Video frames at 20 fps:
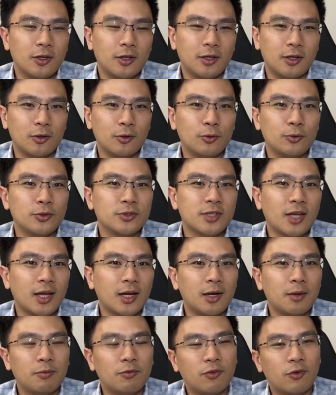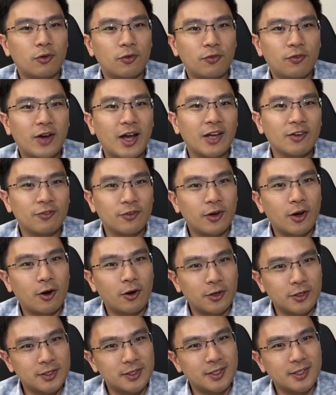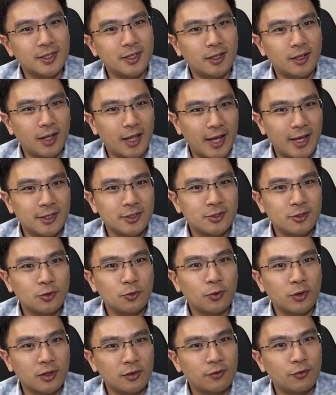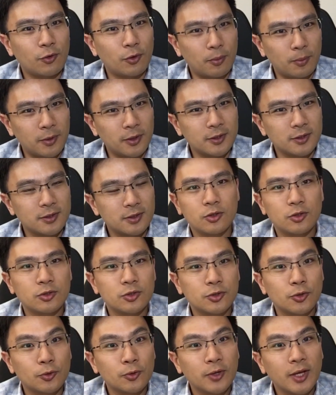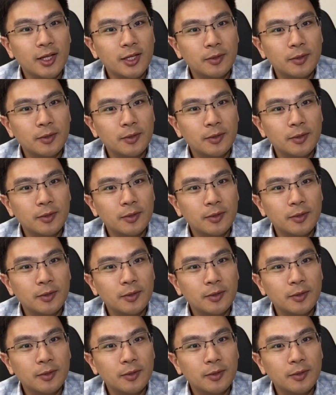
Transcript: who signed up for 5 cars in the last 24 months. So to get the